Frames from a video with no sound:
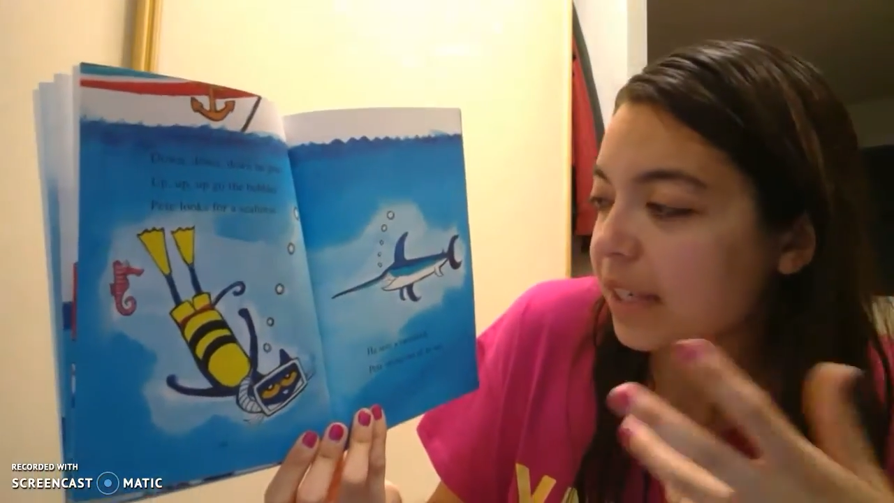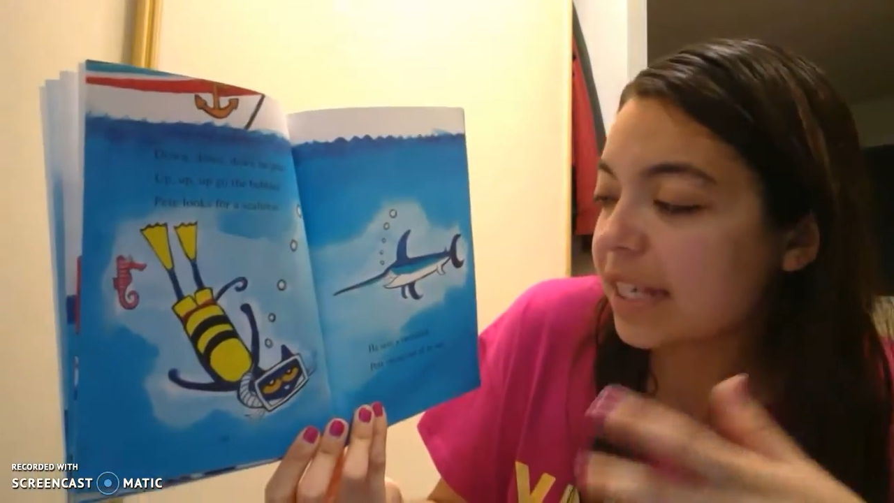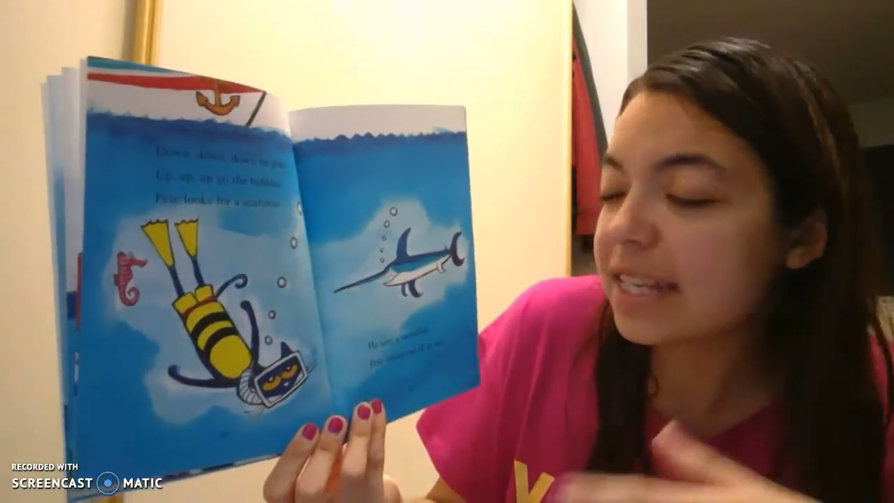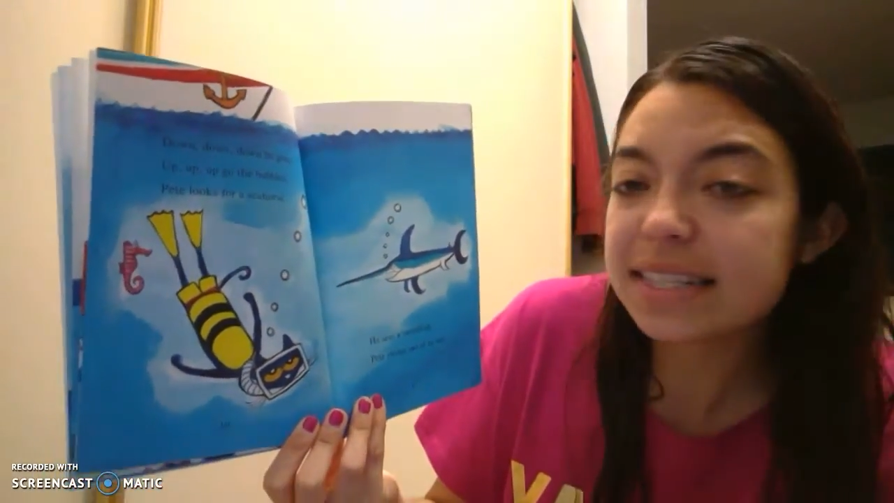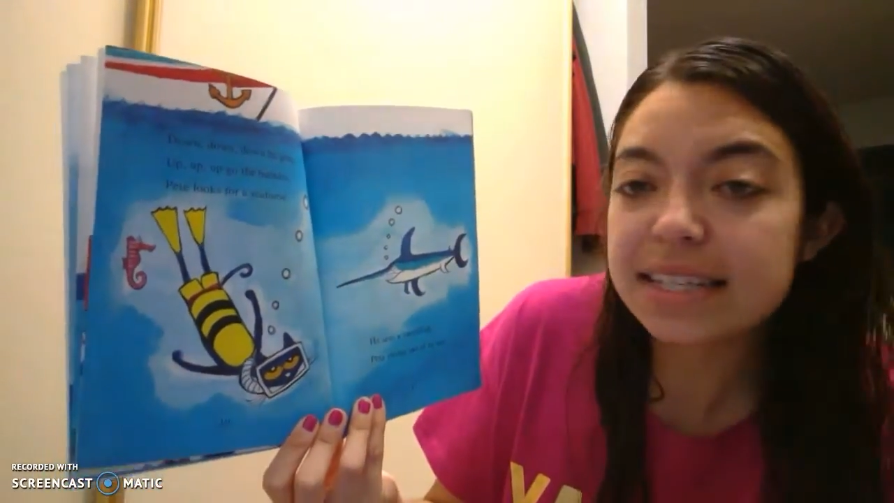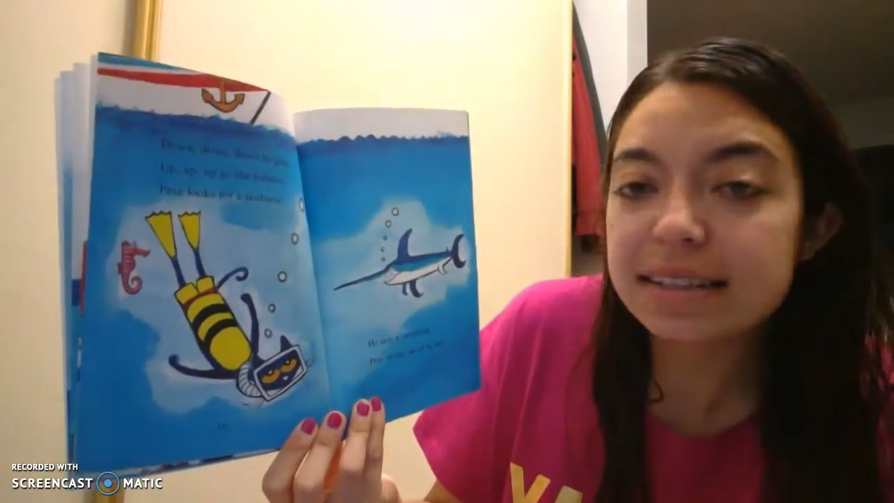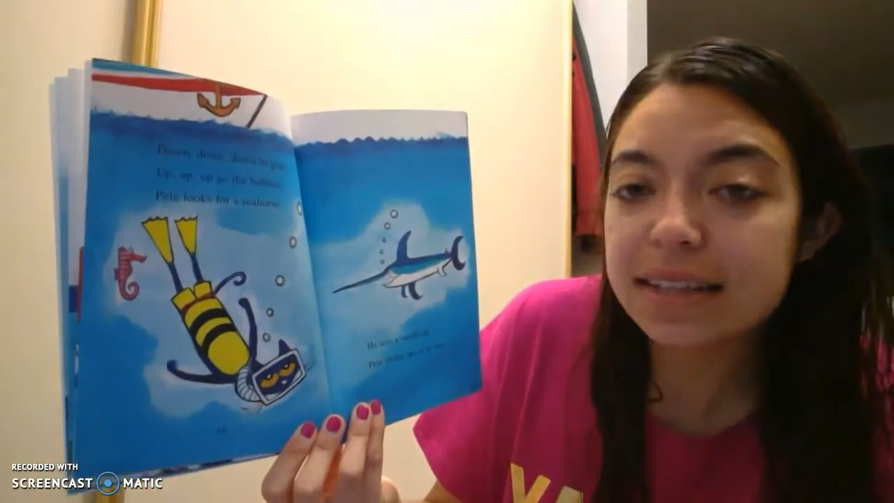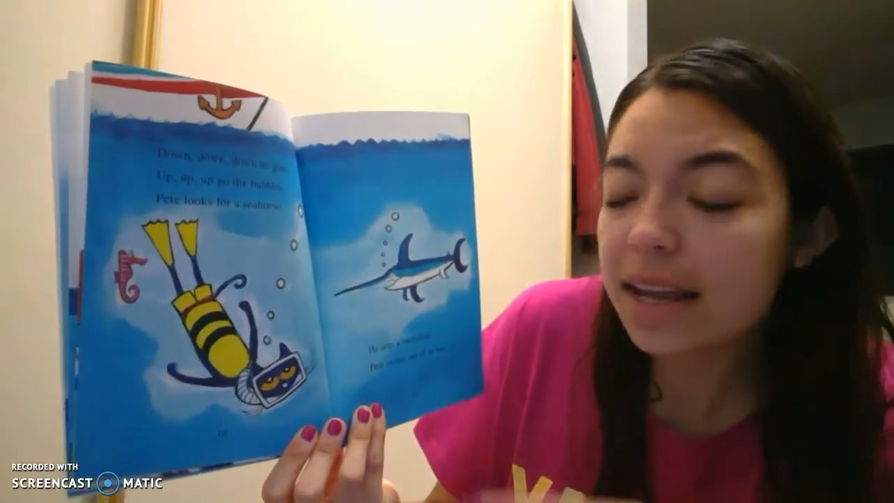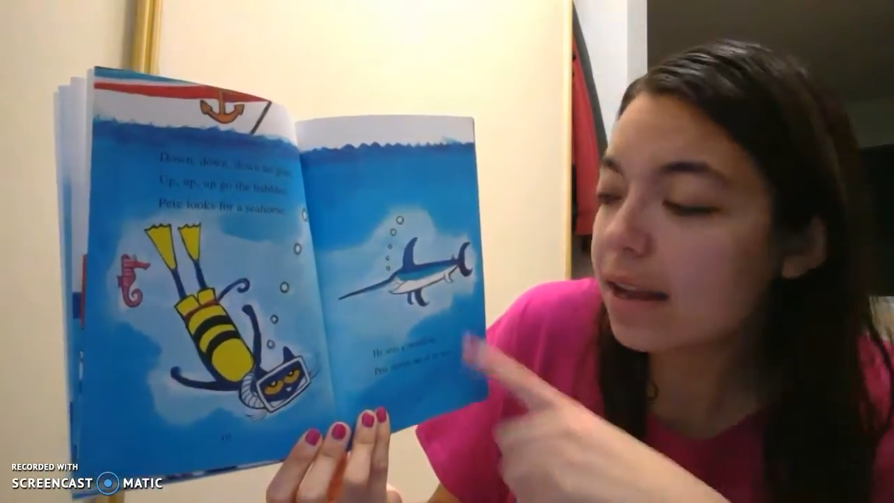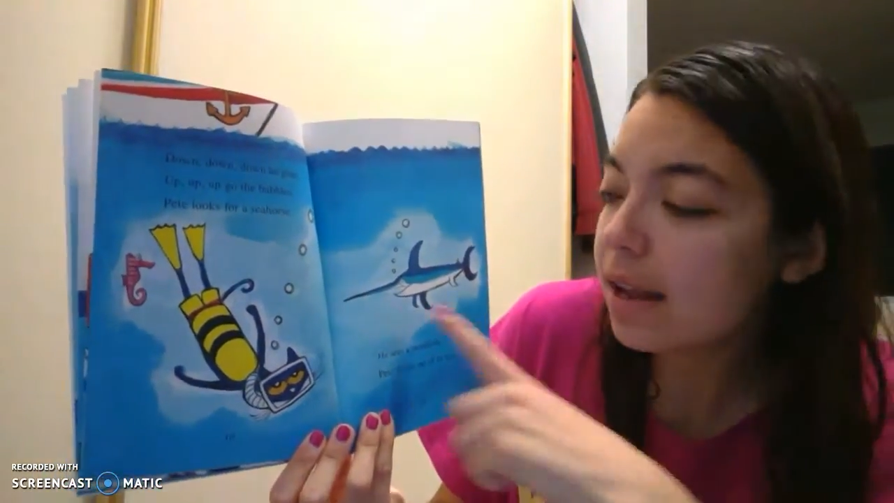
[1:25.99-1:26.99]
He sees
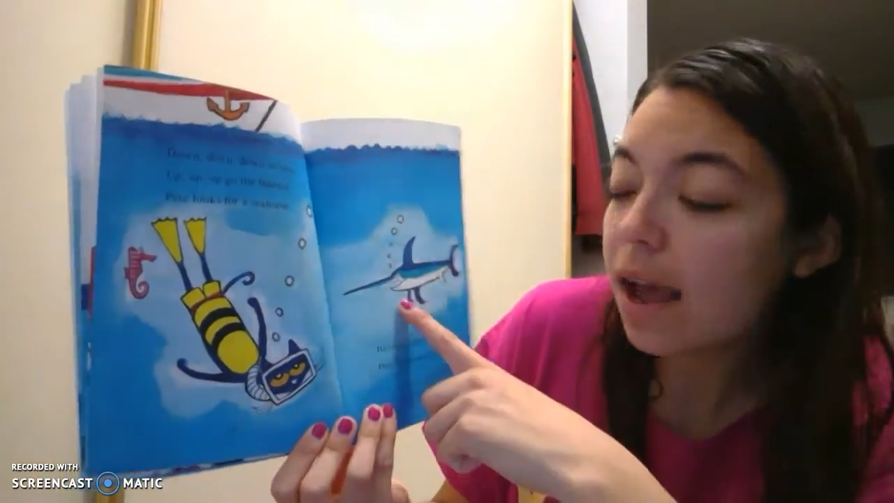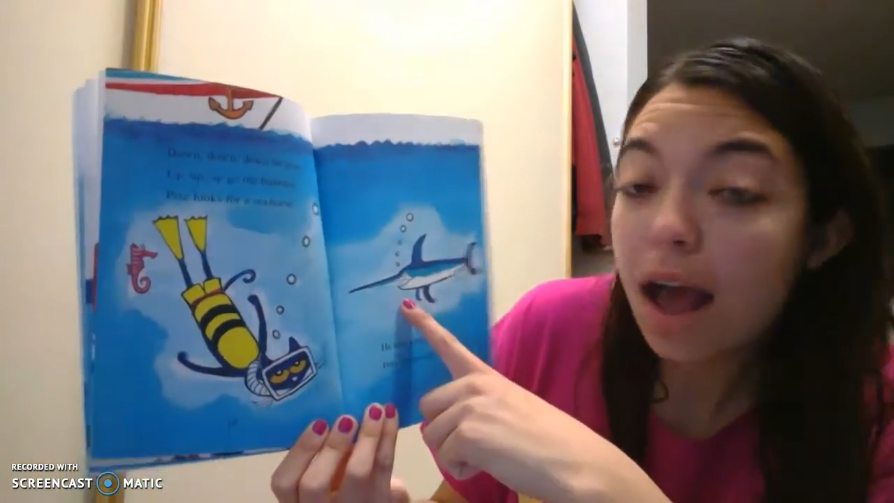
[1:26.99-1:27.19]
a